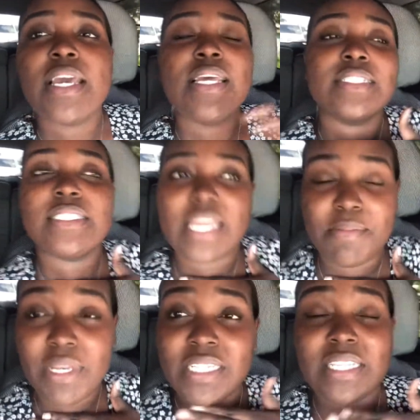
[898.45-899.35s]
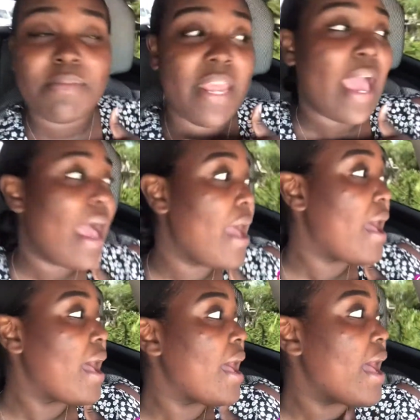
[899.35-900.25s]
The same day
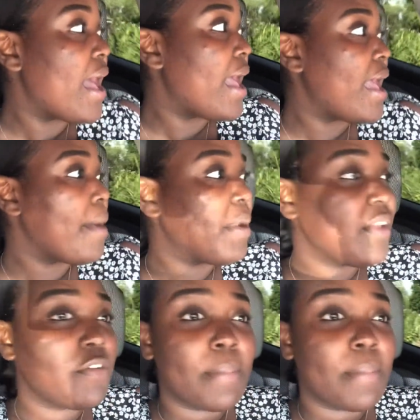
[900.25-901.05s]
I applied for